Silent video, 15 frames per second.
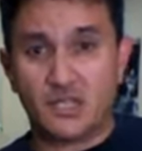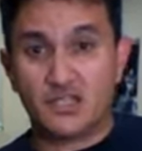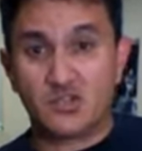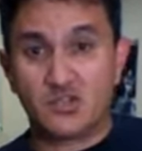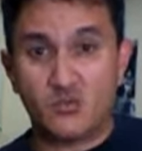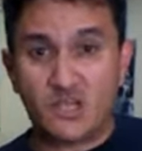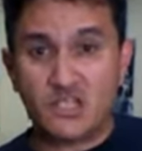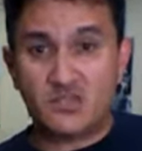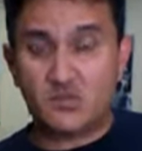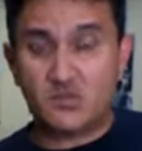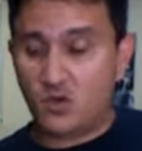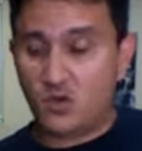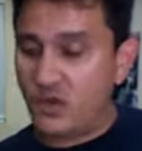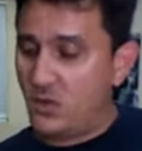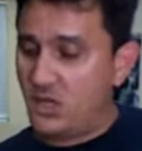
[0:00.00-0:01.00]
There's a reason
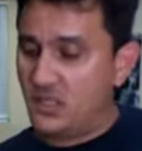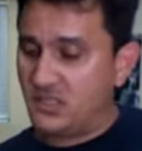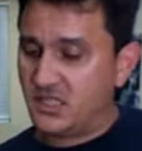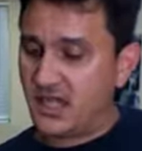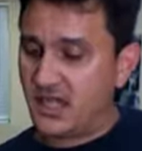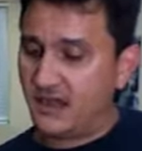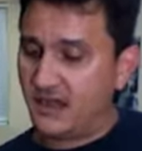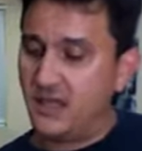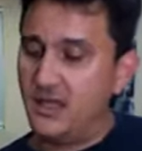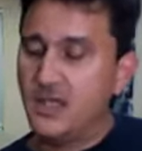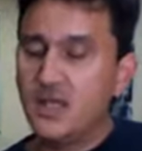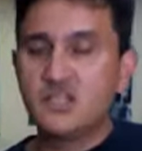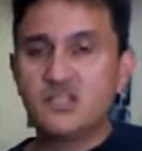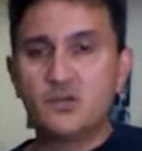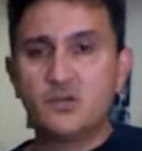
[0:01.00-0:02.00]
why they work together.
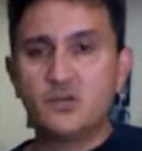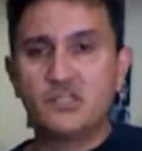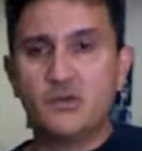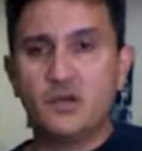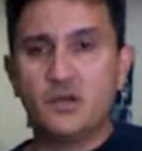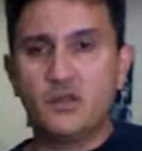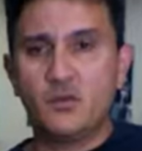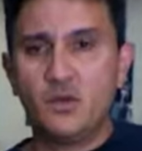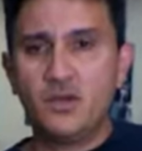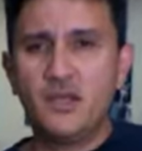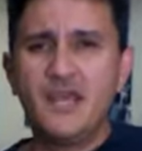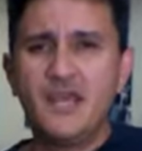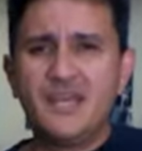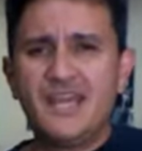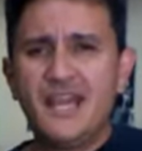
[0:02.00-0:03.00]
Should we do another one?
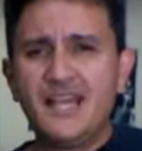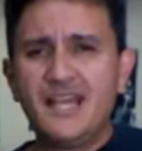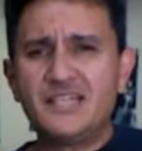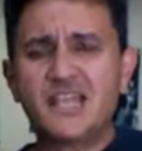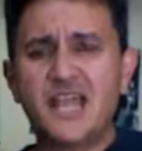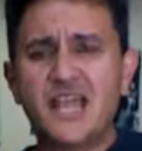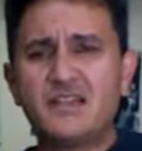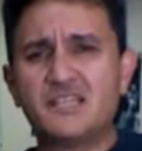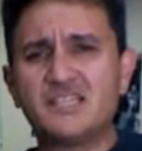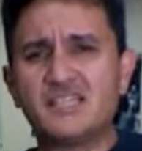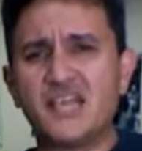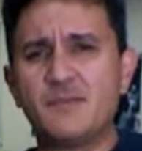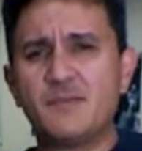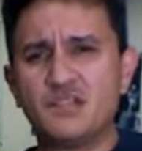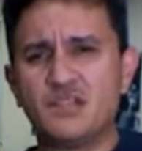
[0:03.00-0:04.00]
Yeah, let's take the
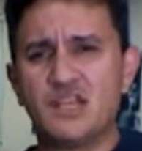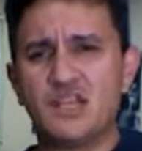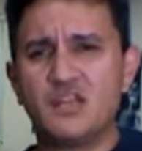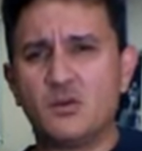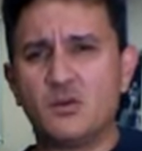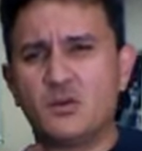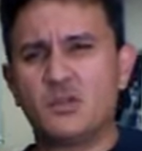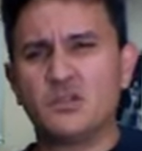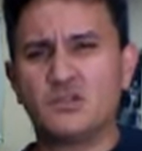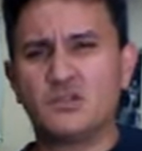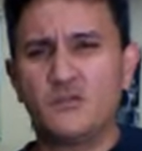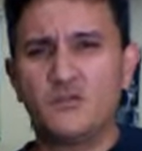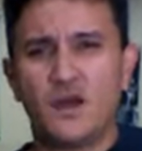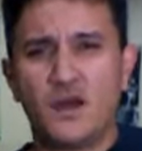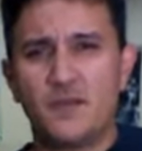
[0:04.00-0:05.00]
same idea. I don't want to go
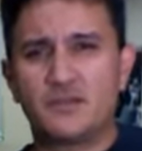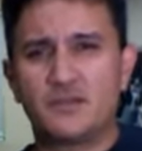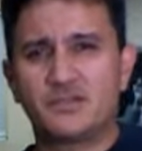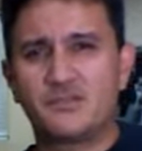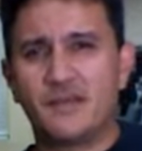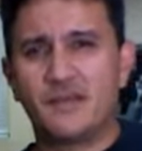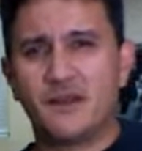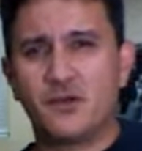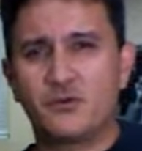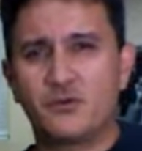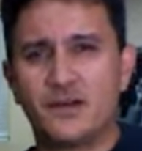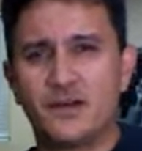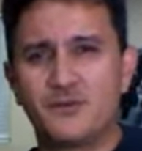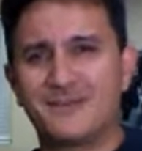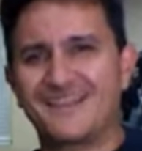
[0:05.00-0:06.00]
too far because I'm getting
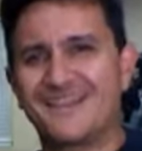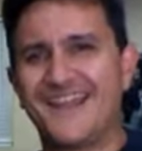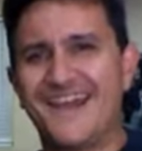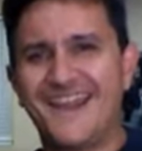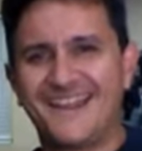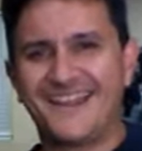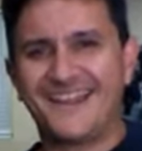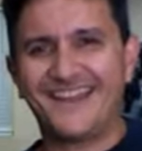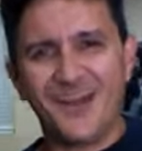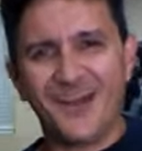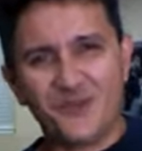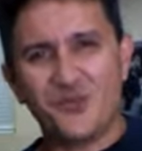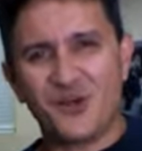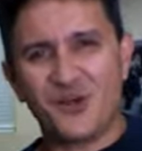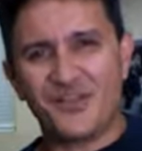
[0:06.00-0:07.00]
hungry and I want to get out of here.
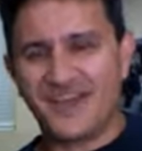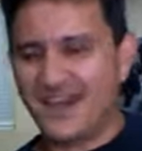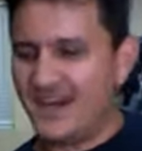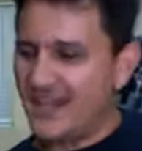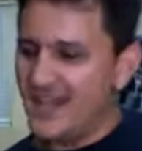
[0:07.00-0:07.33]
All right then.